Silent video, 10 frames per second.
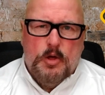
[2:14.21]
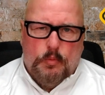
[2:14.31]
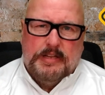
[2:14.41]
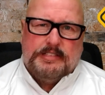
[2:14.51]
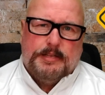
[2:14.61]

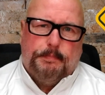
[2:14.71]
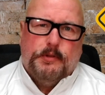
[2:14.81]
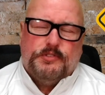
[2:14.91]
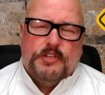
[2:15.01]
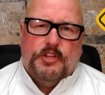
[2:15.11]
what it's
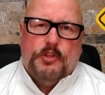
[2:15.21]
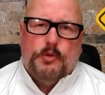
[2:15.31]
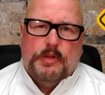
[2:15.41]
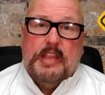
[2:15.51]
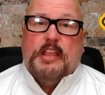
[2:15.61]
supposed to
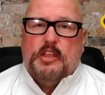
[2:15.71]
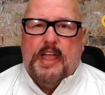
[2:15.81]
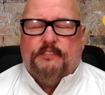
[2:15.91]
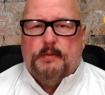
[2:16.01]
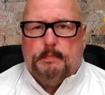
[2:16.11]
do, and that you
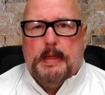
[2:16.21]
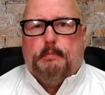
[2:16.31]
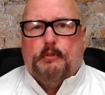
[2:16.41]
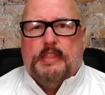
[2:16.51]
have the people